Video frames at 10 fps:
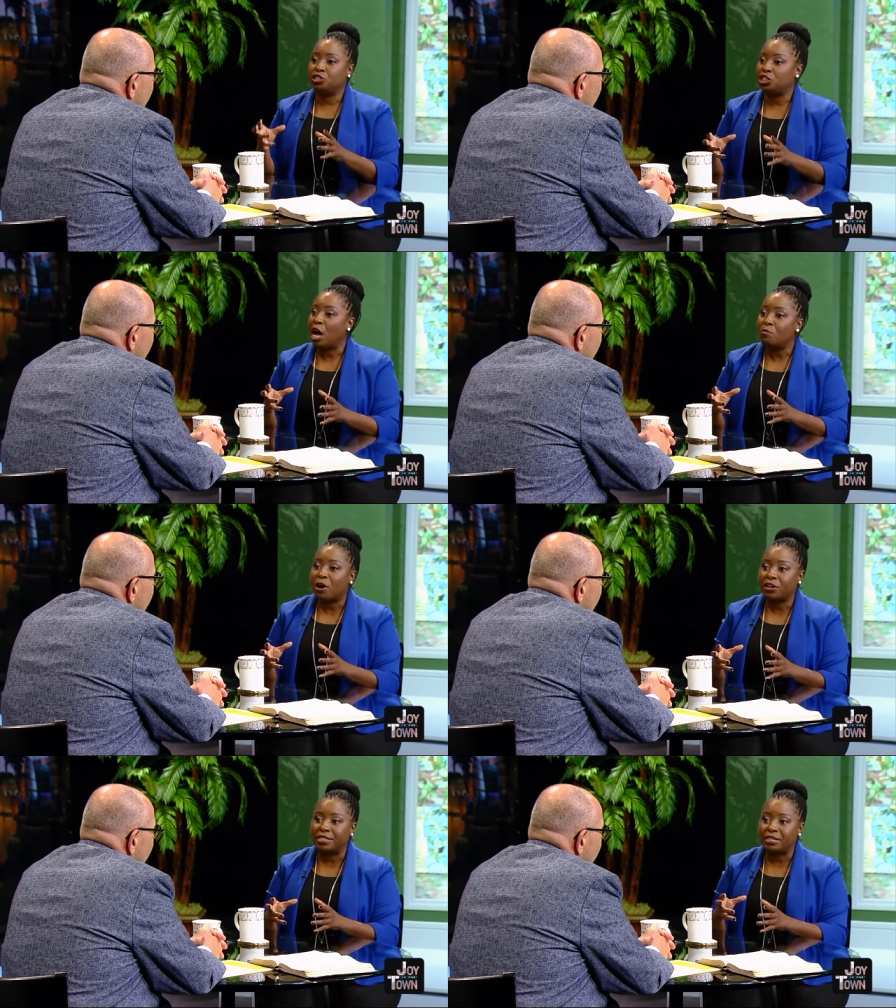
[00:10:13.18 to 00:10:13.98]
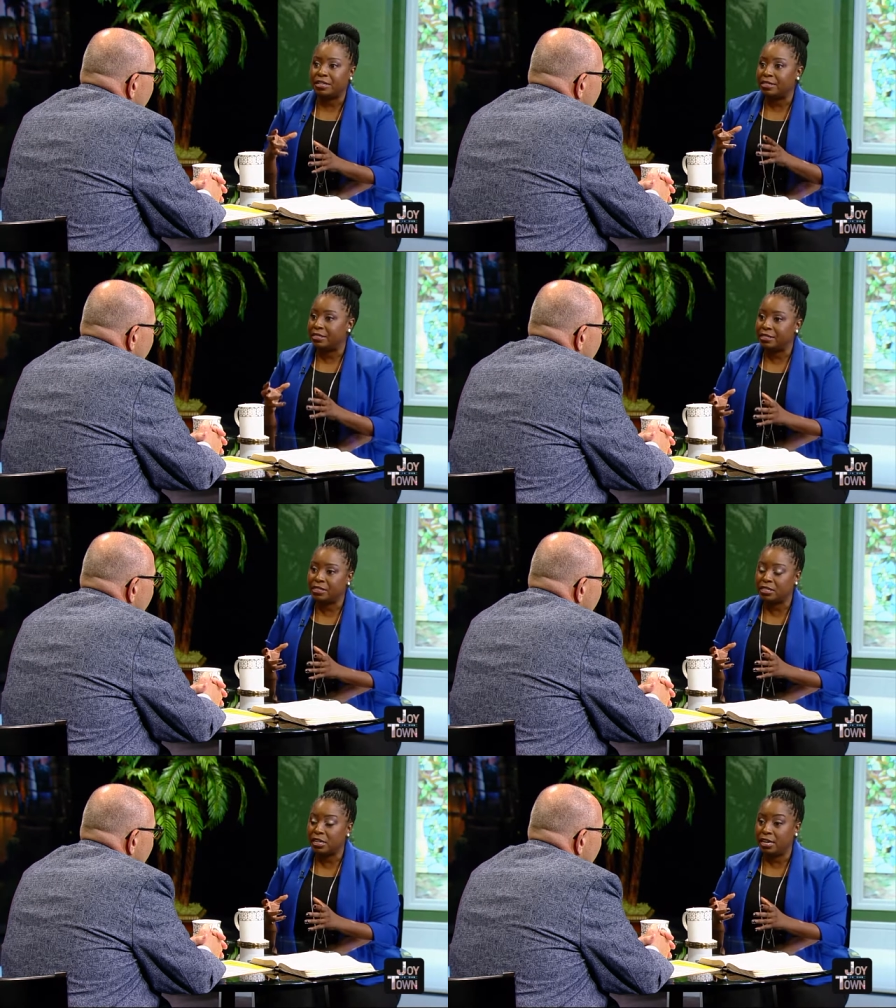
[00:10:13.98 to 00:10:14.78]
job market is, is
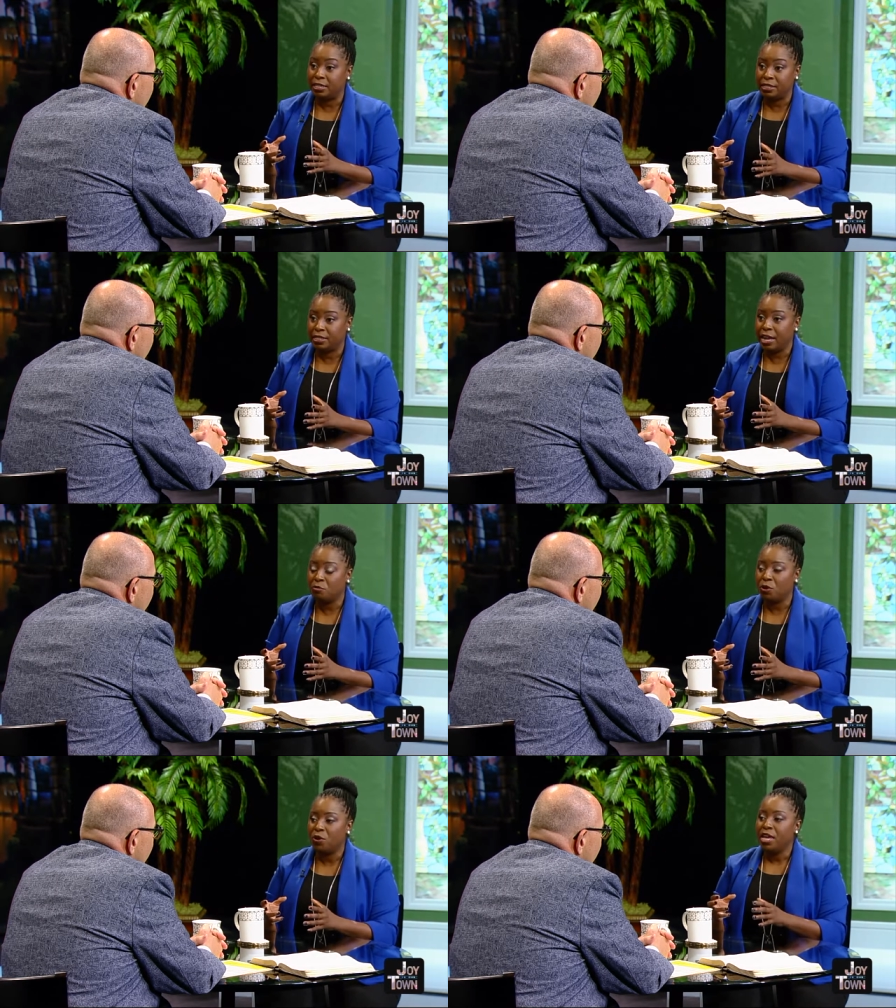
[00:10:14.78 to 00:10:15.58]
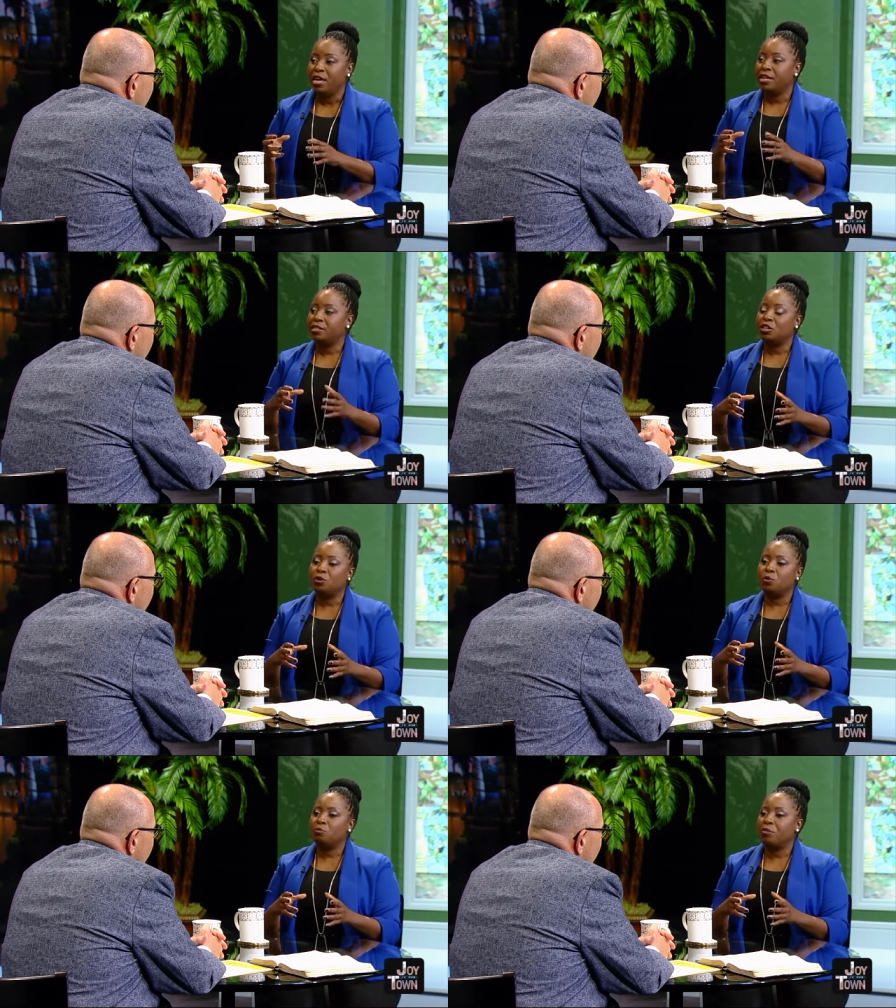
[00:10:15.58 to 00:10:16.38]
insta- unstable. And
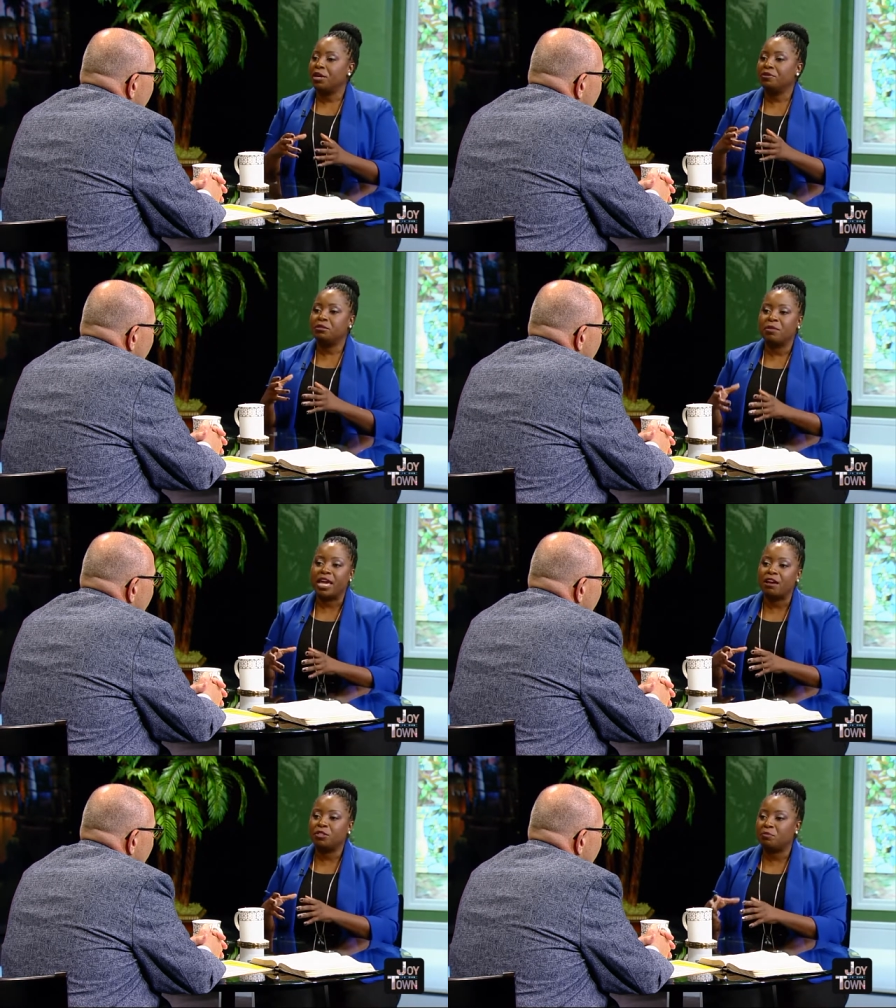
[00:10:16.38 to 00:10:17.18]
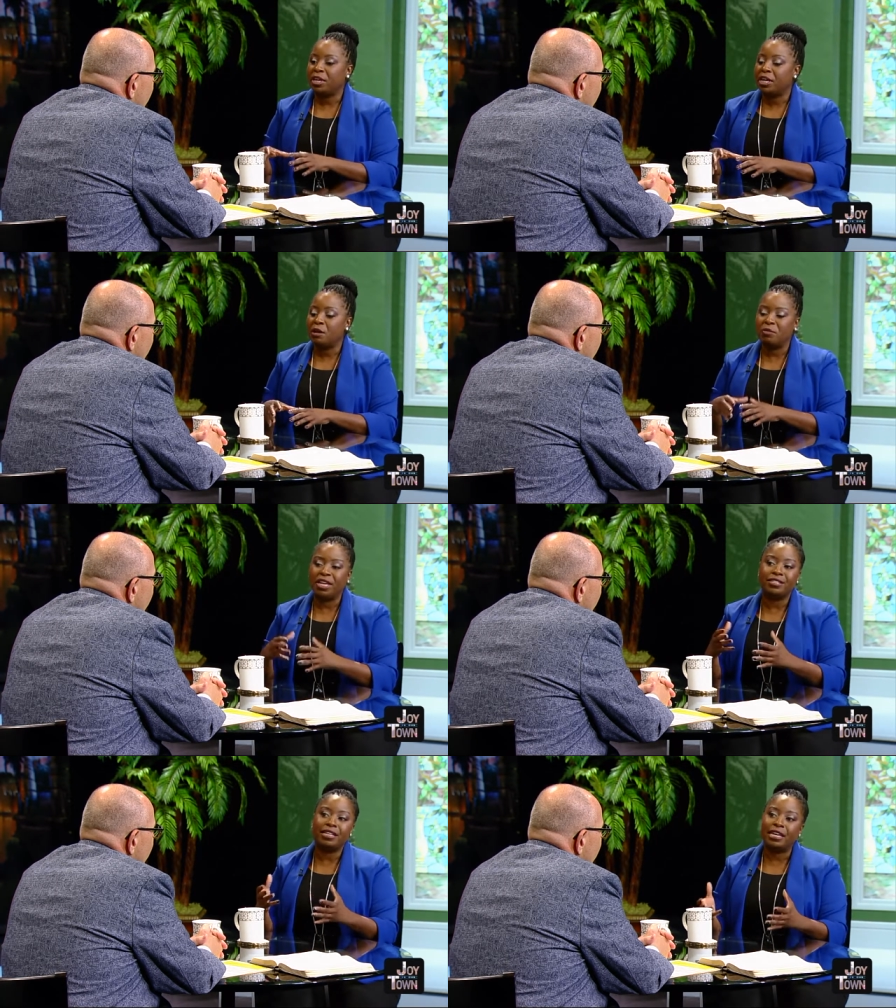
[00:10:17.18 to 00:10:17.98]
so parents may have to pick up
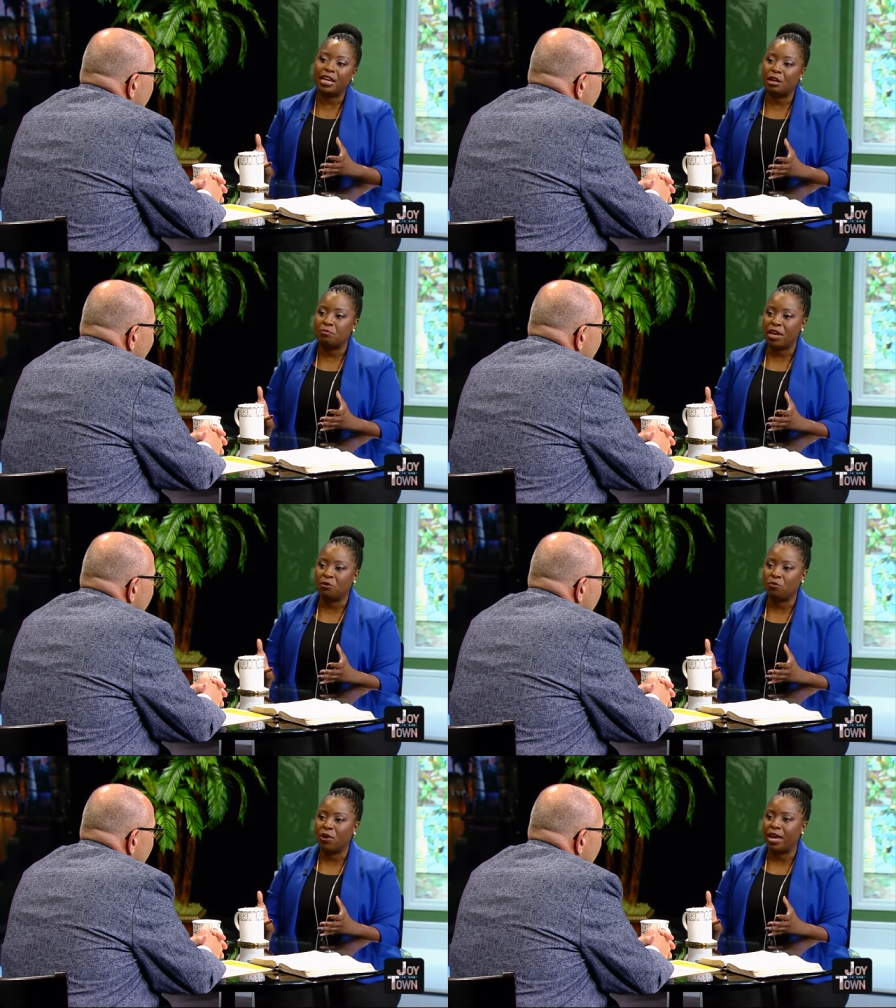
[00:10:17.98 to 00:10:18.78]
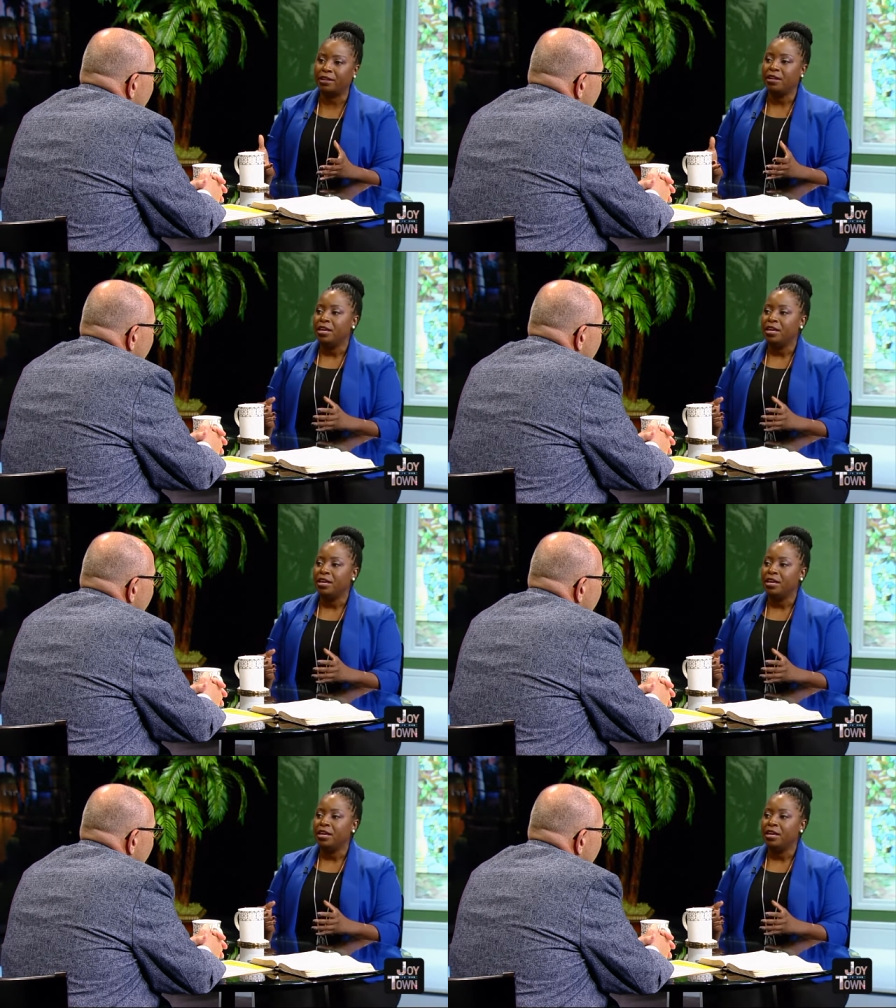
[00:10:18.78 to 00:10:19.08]
because they can't make rent.